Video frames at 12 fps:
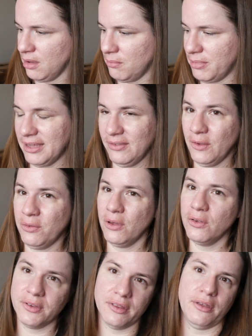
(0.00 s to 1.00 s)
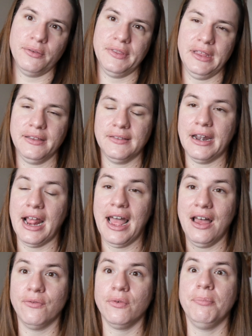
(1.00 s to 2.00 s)
But so those are those things that I
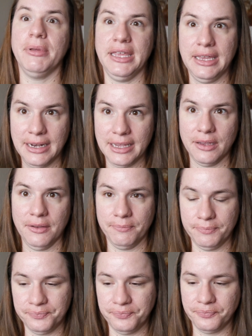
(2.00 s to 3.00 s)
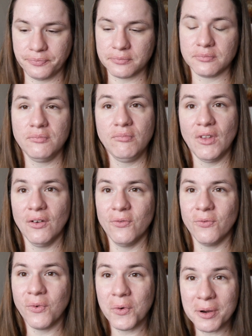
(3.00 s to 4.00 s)
have repeating
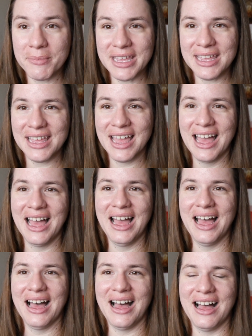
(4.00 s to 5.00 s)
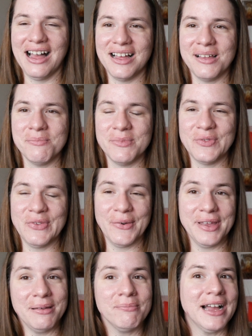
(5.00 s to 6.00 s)
for me. So
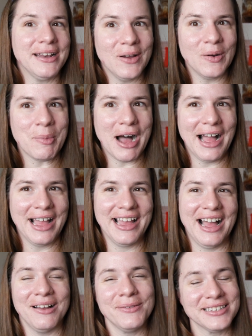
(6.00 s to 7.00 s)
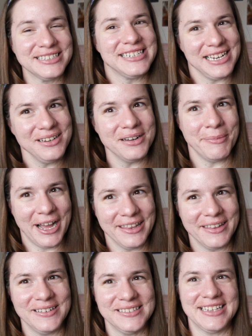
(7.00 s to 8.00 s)
in my no buy, I will continue to buy
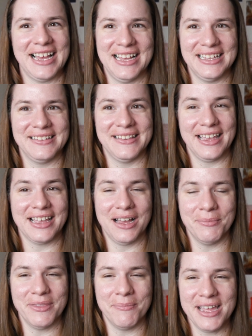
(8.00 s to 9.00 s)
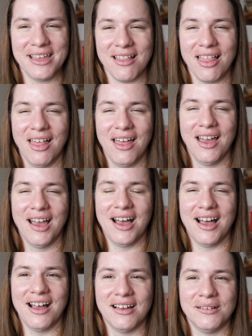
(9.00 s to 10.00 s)
those as they come in the mail.
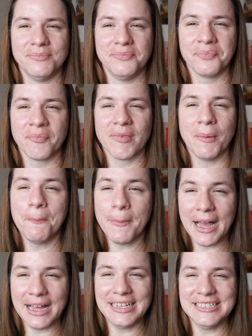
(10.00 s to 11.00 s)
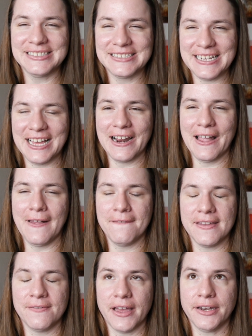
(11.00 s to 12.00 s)
But instead
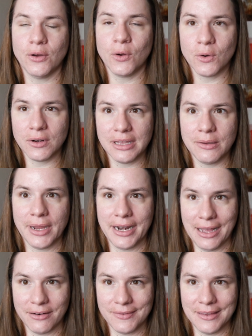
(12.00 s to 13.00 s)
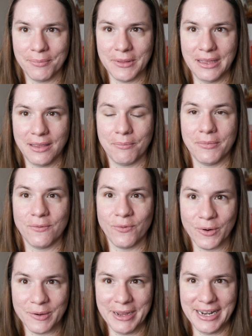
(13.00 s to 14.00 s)
of if I totally run out of something
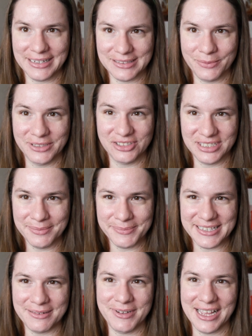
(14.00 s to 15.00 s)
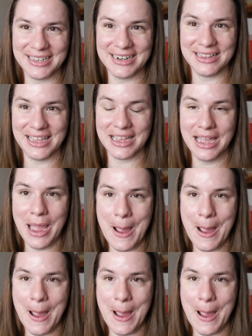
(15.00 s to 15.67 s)
before my next one ships, I'm not gonna like